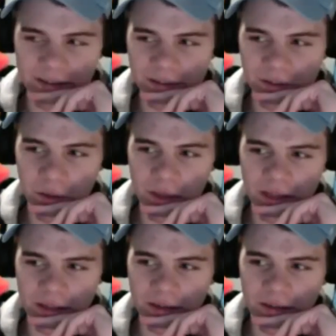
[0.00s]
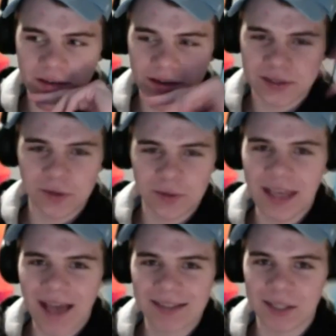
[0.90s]
So he
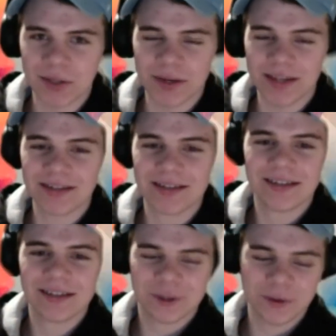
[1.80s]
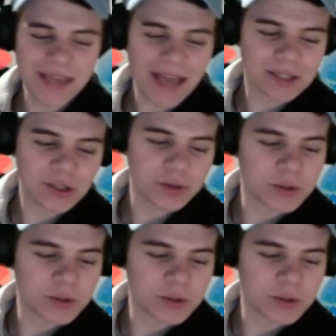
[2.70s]
has to do it. So he has to do it. So